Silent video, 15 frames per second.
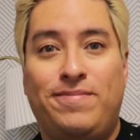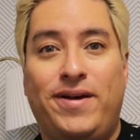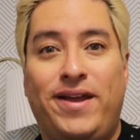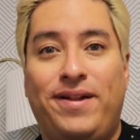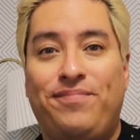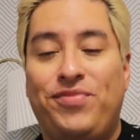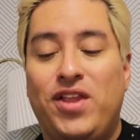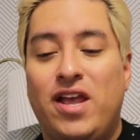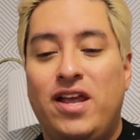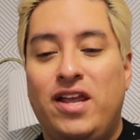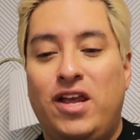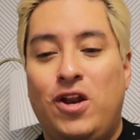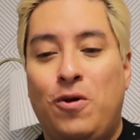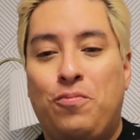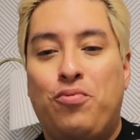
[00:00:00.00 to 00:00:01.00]
But
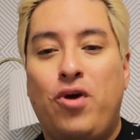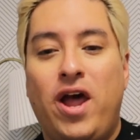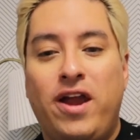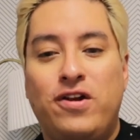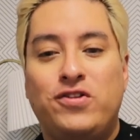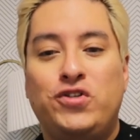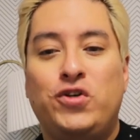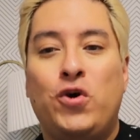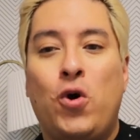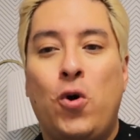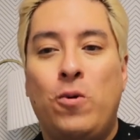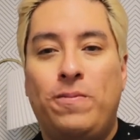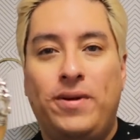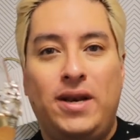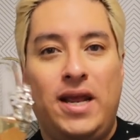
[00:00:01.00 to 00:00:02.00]
you know, prior to
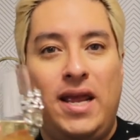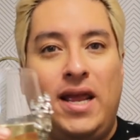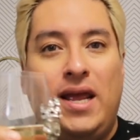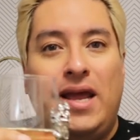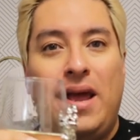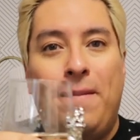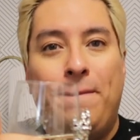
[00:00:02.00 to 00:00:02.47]
opening